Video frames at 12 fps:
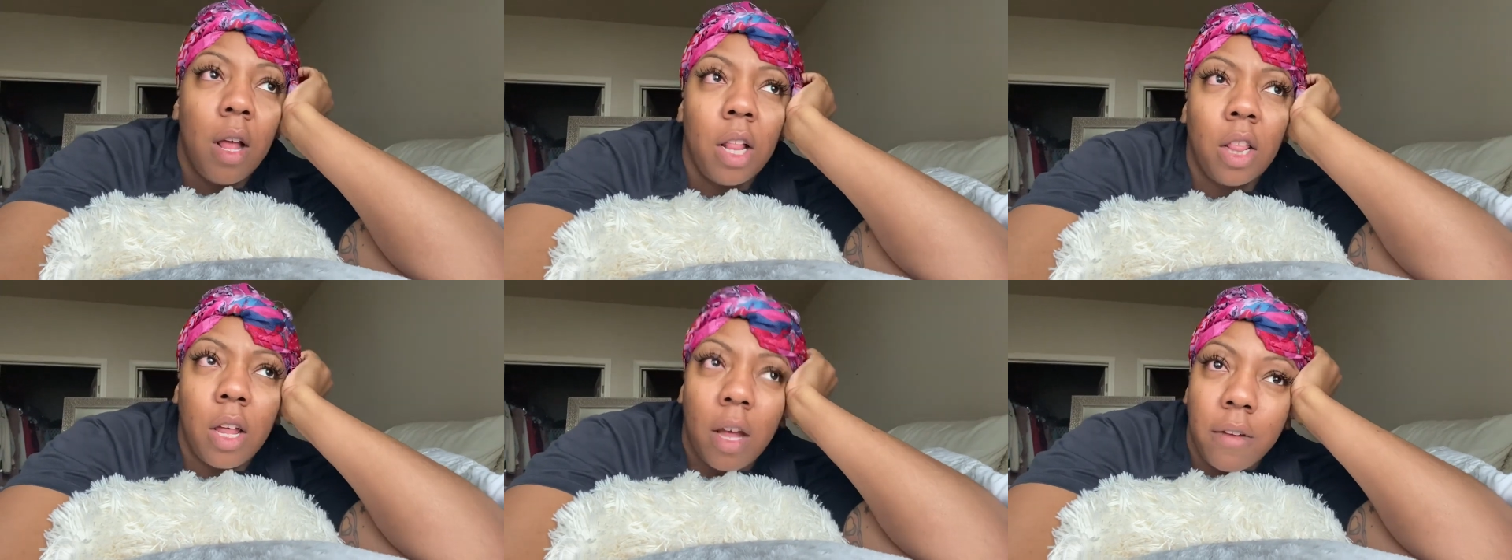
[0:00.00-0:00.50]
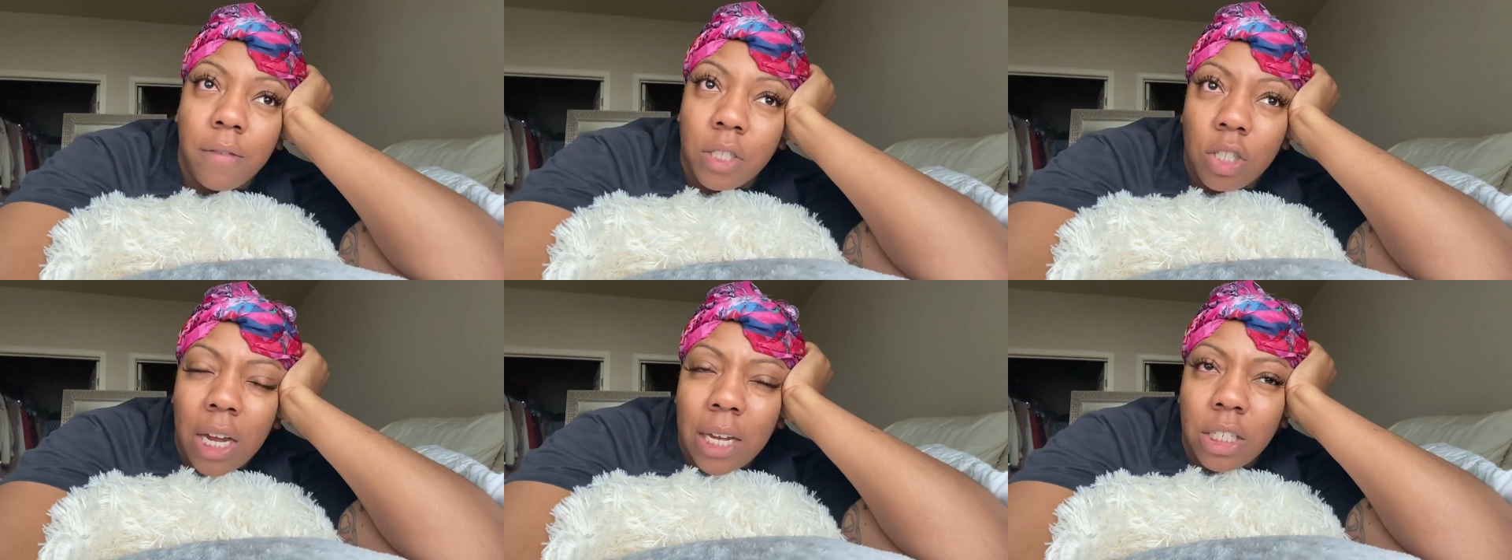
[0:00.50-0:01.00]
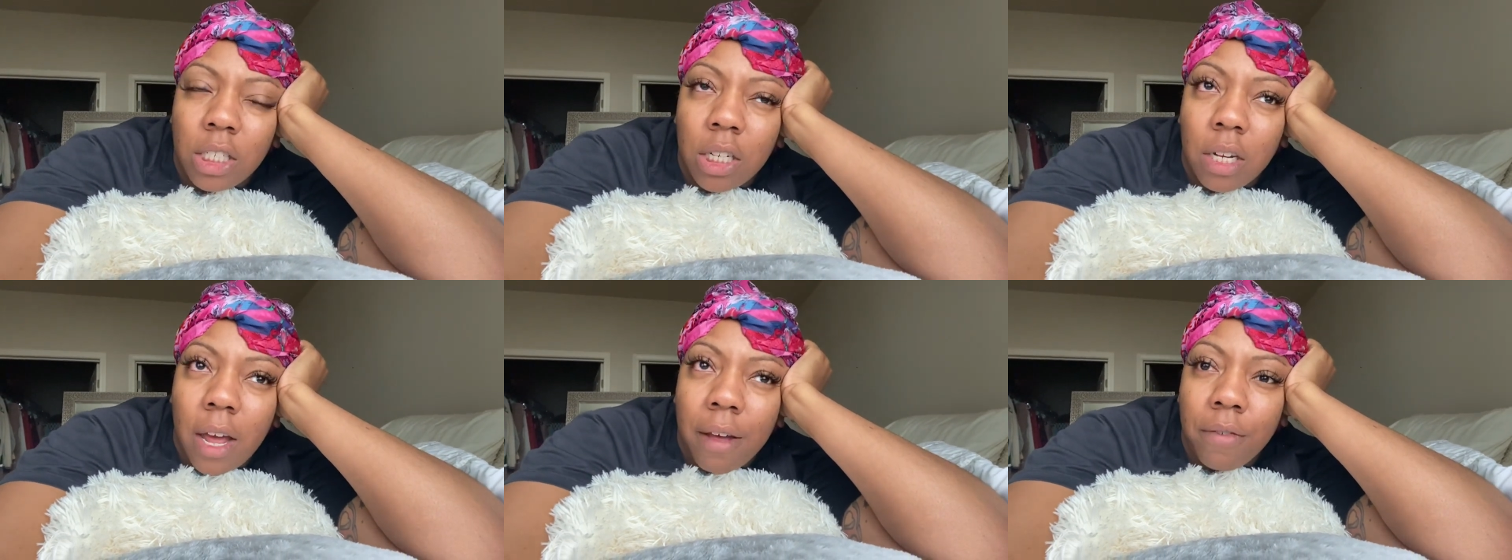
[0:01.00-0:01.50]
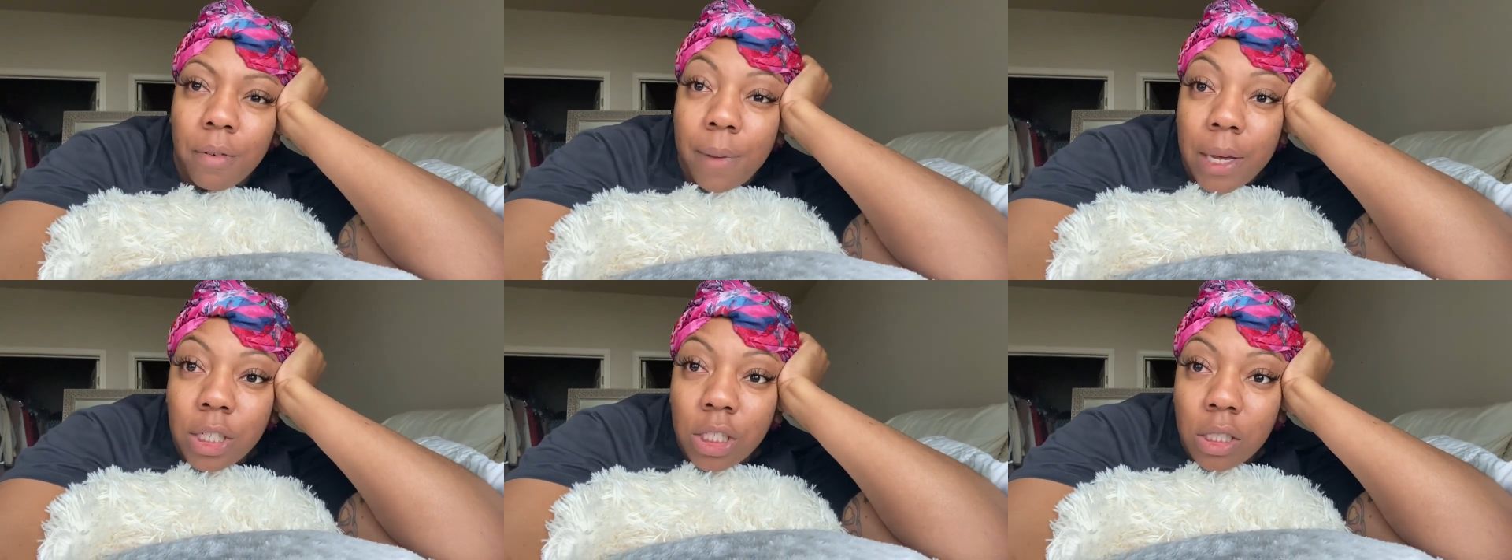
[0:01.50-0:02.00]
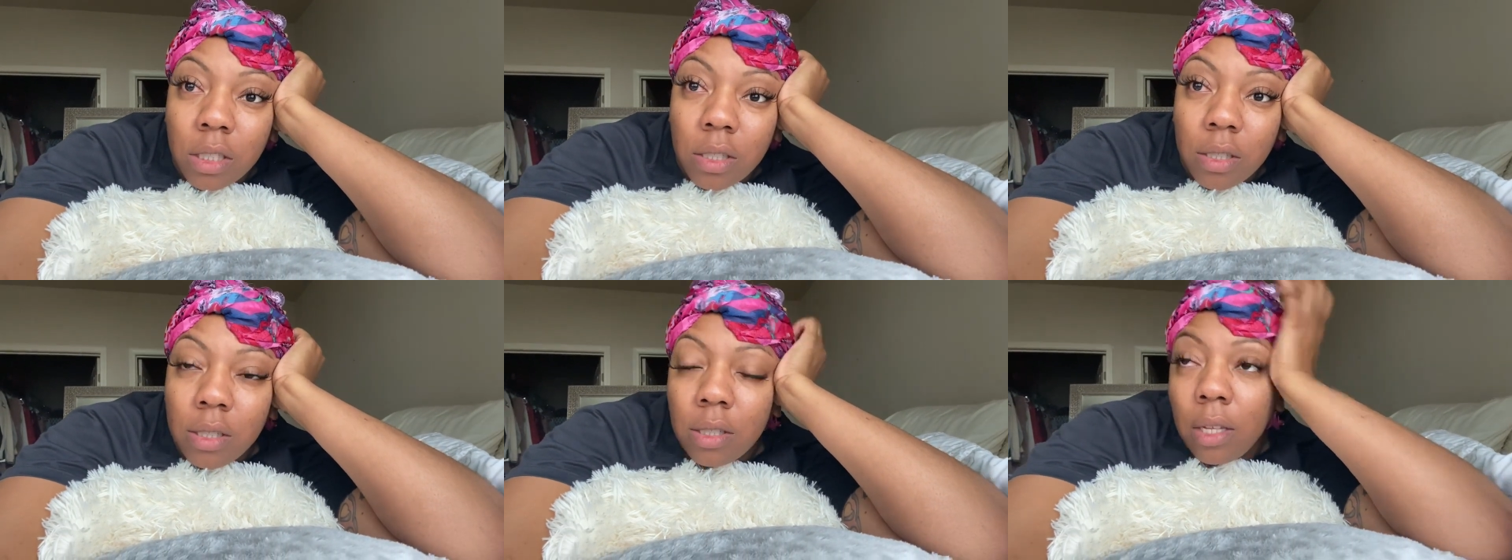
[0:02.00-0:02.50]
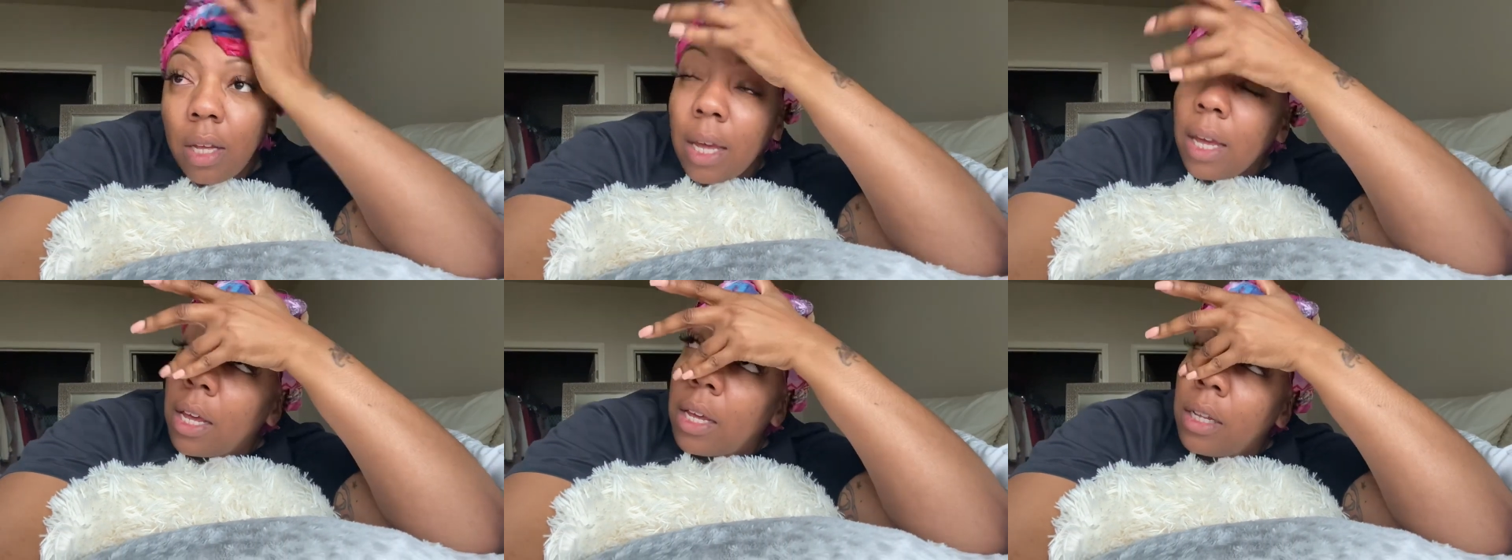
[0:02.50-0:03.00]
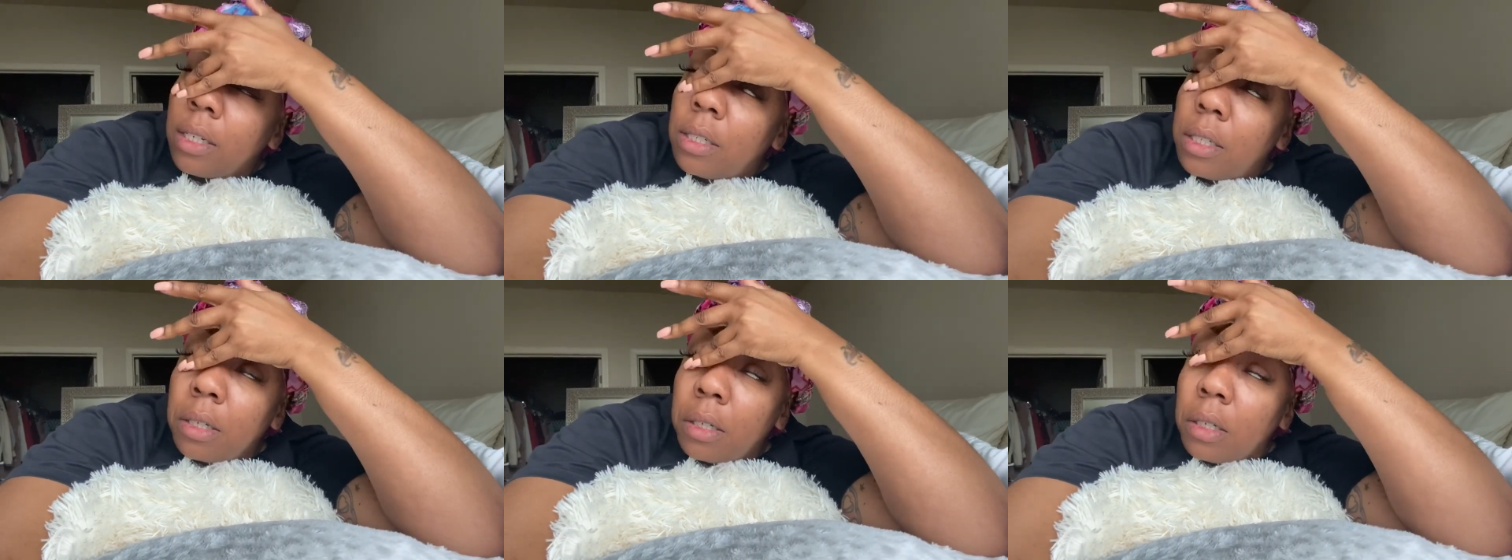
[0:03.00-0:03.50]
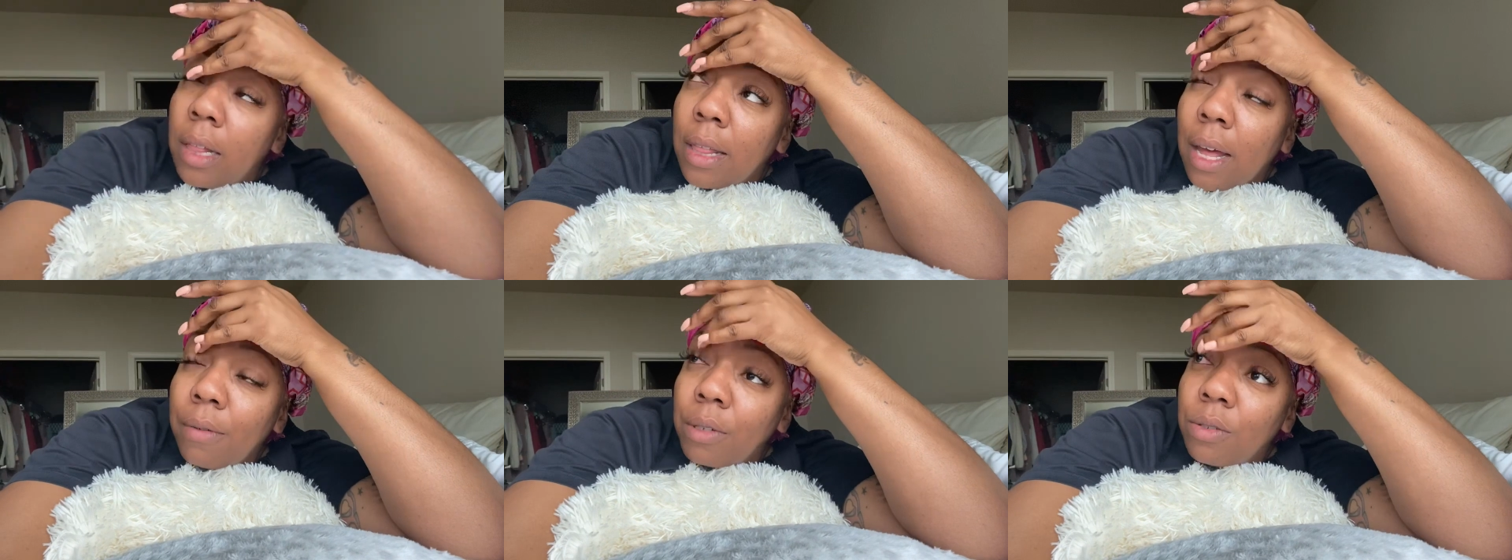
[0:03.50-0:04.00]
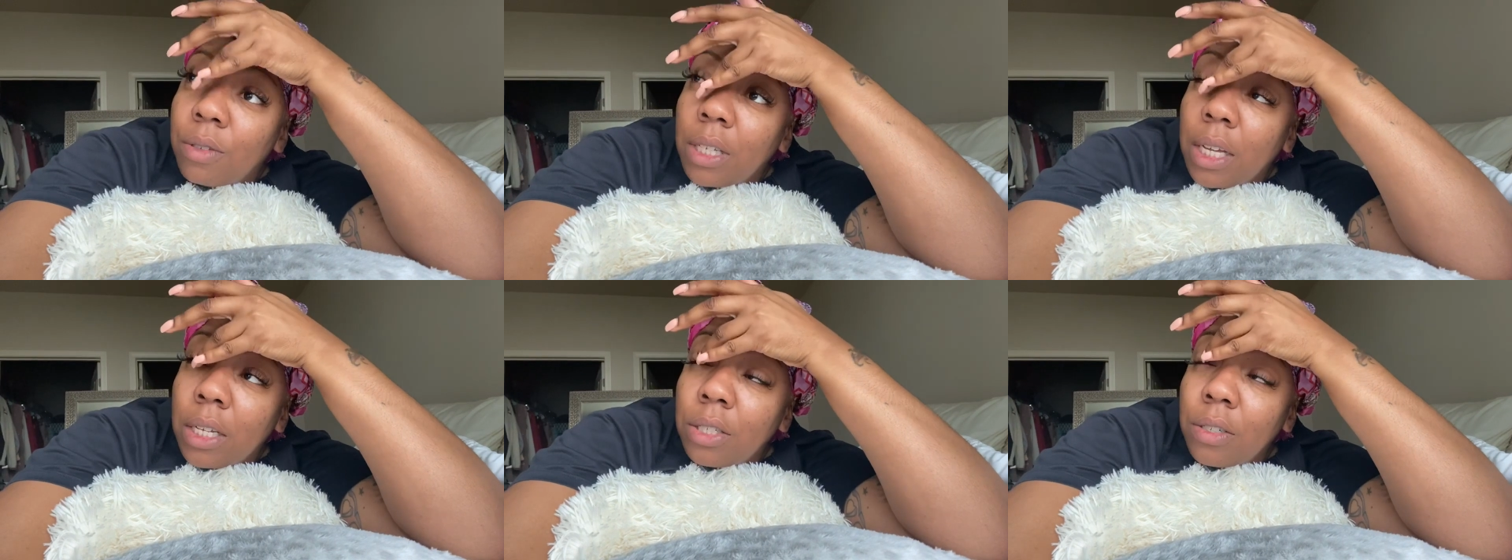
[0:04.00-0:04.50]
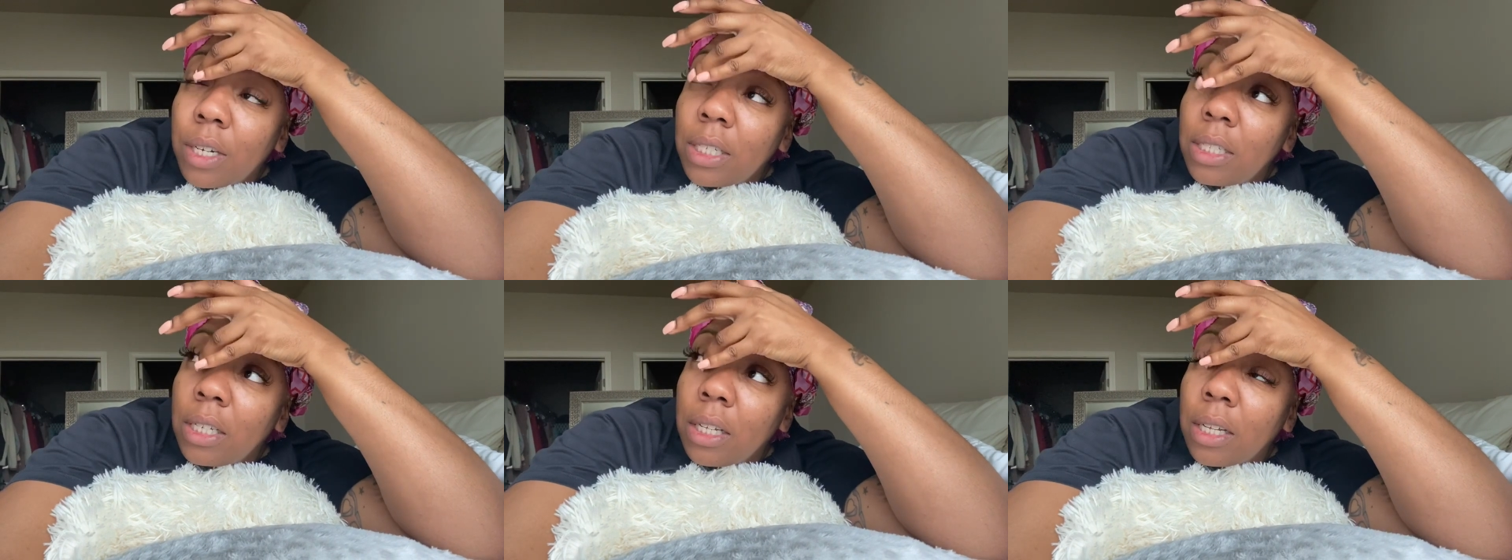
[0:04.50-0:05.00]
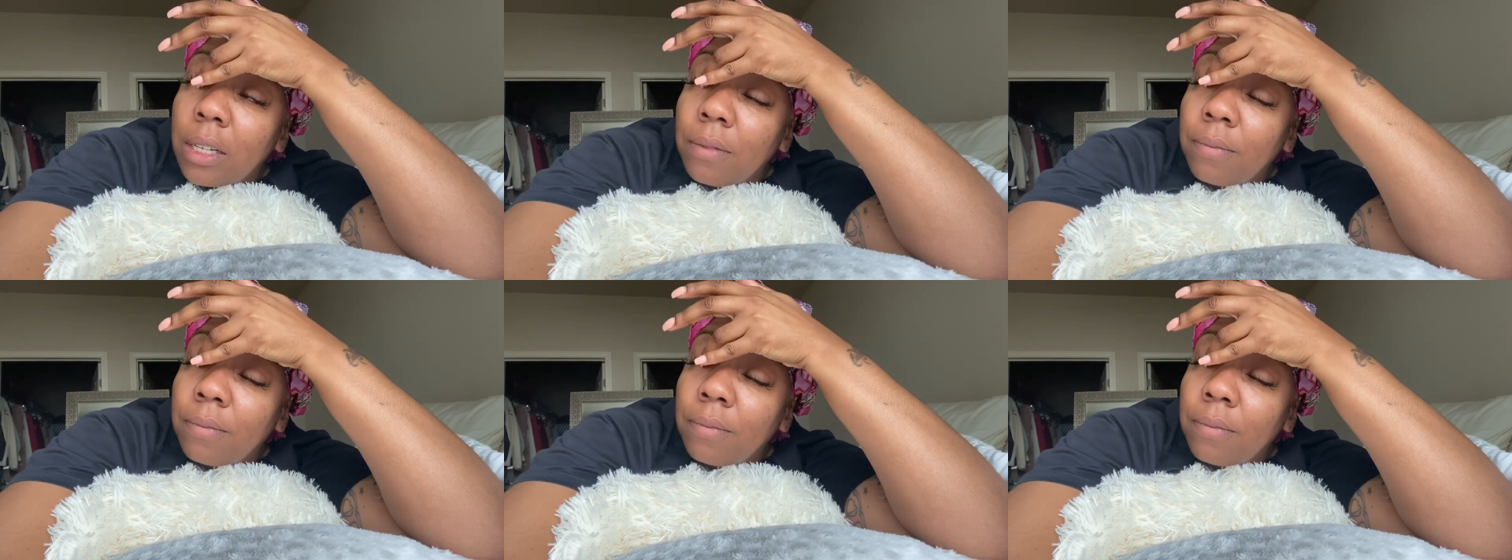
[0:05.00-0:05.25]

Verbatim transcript: law of attraction affirmations, and that was really interesting.